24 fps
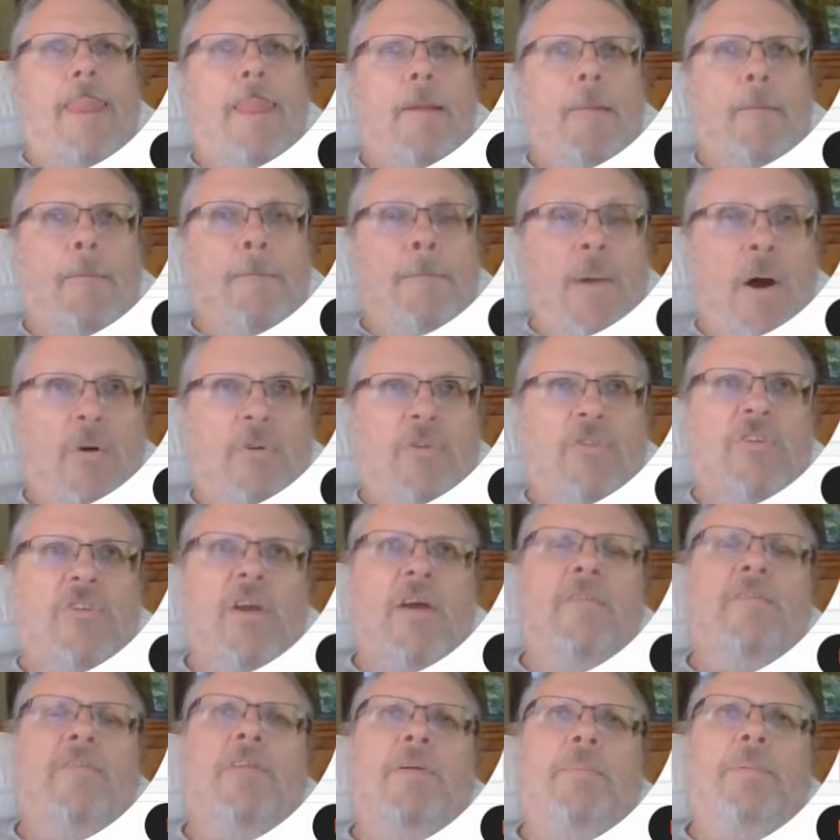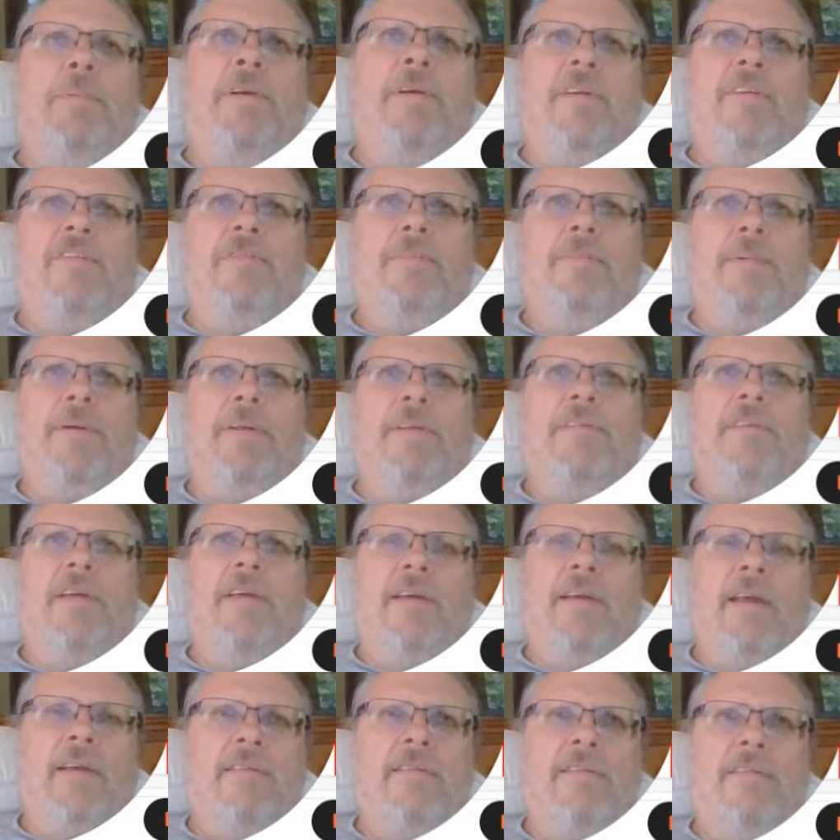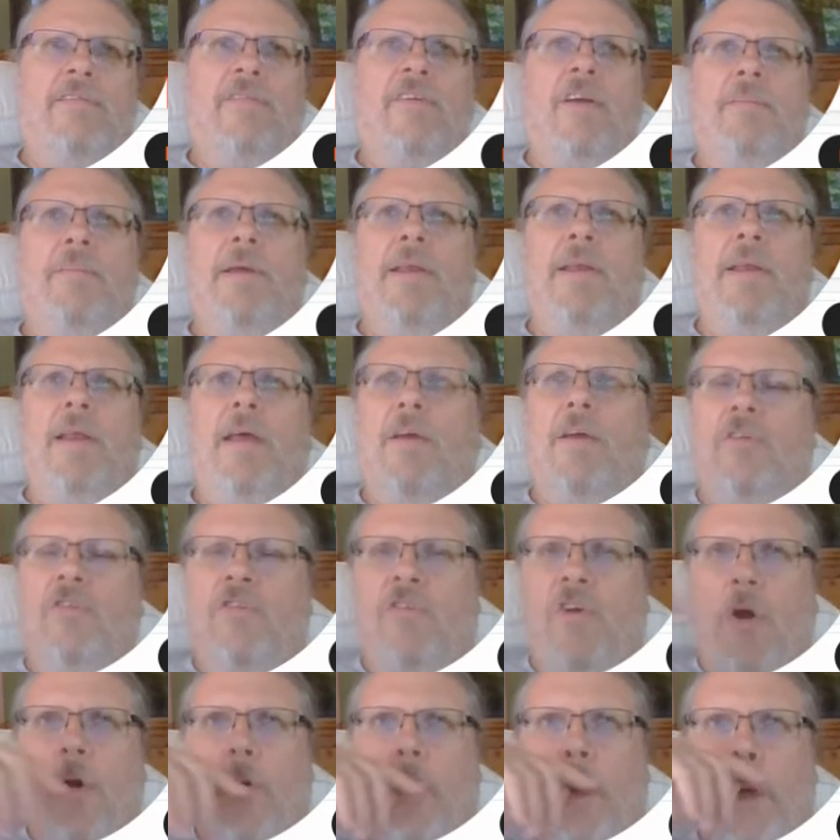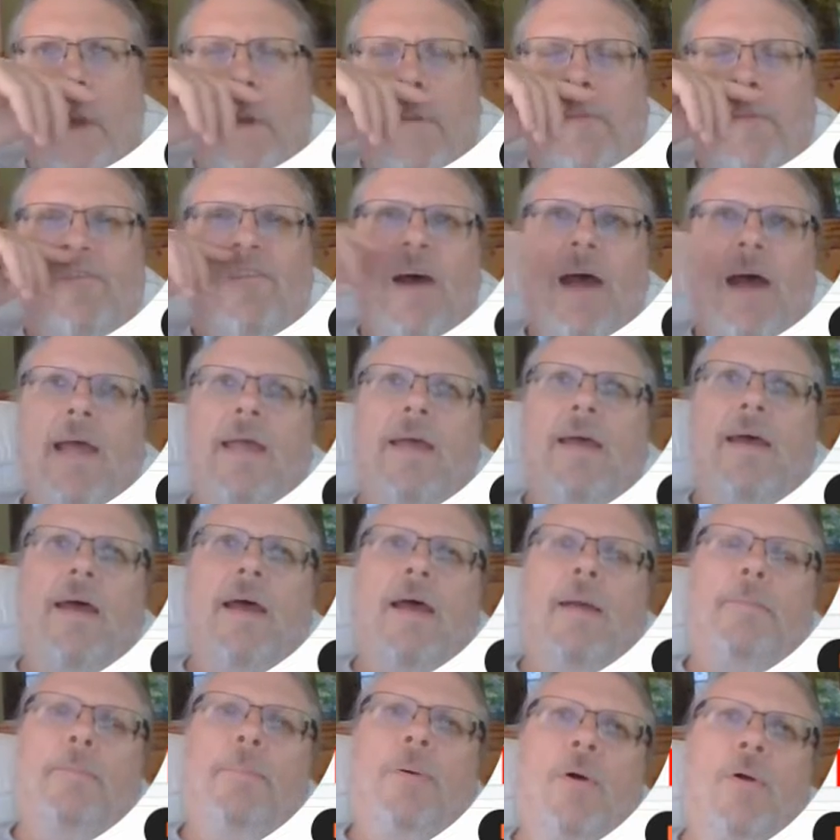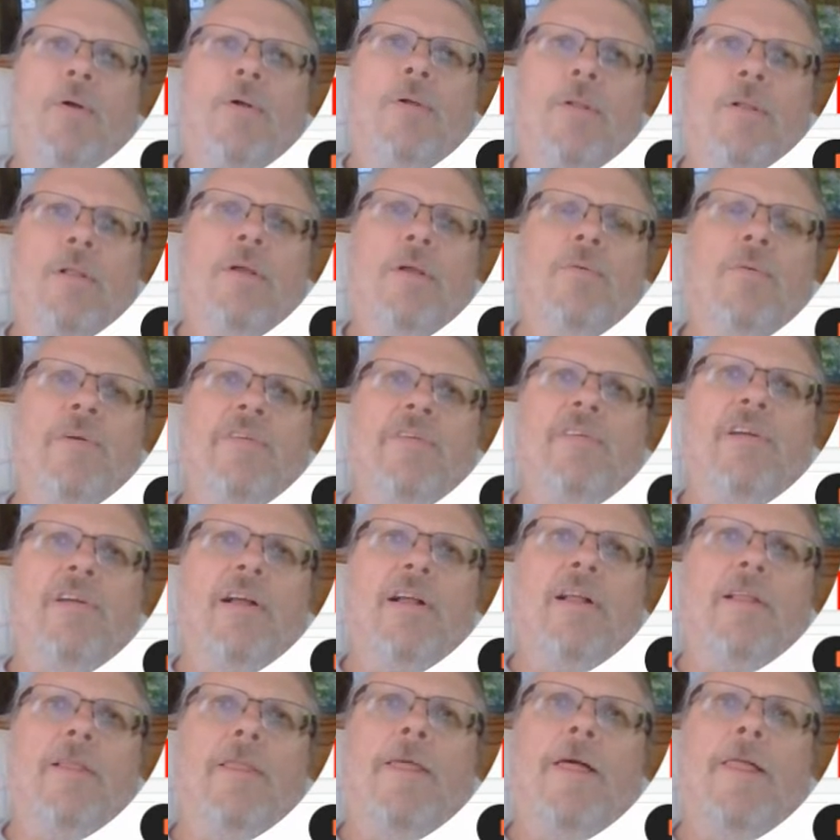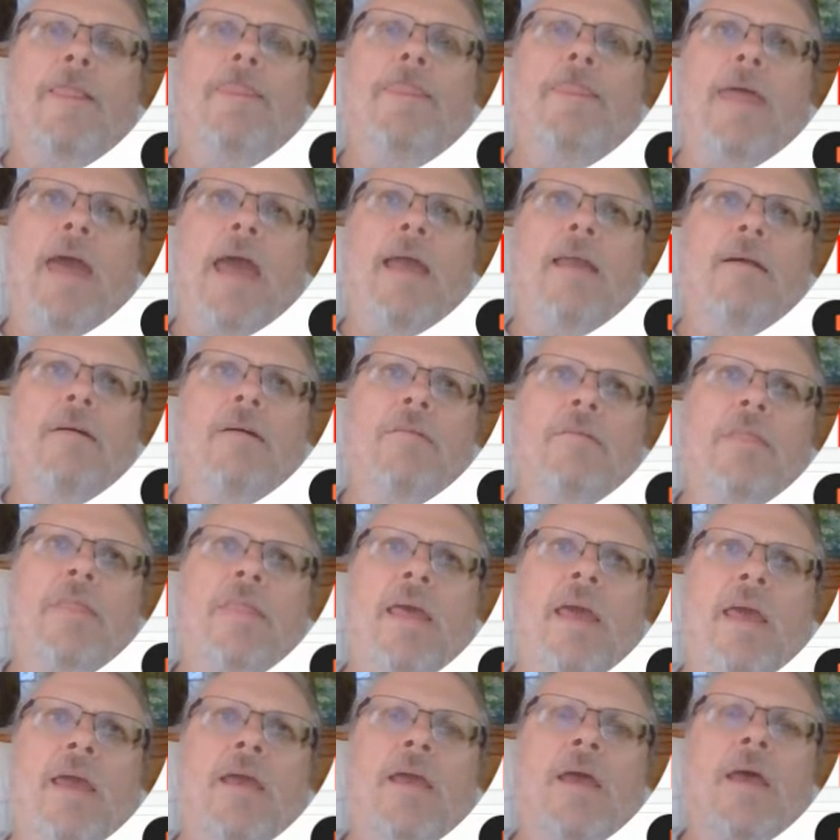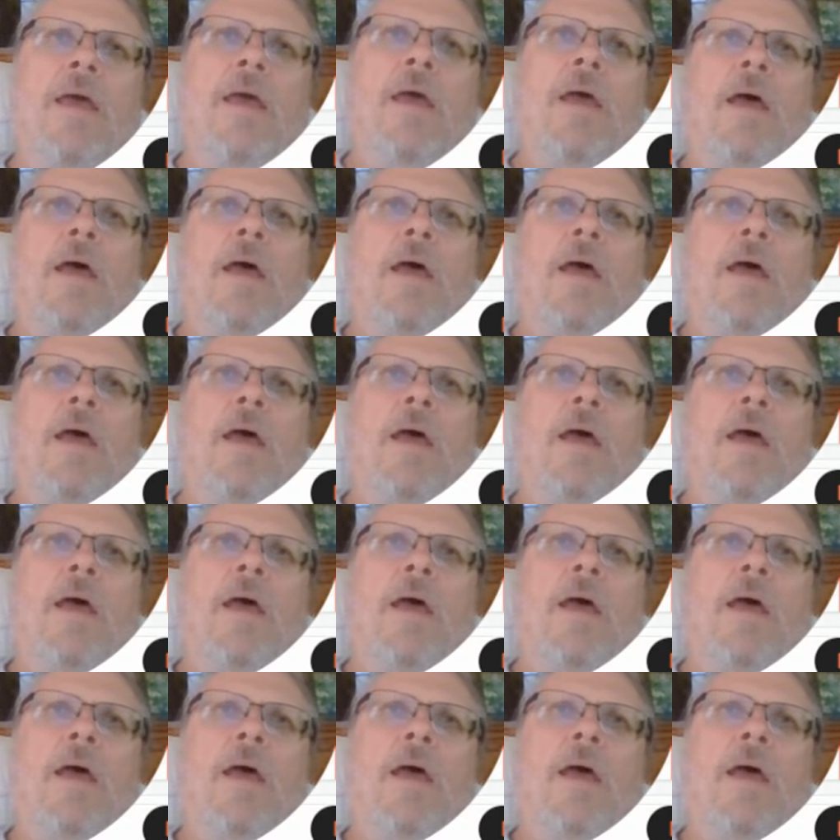Most of the participants at Texas Dreamin showed by a poll result that they don't think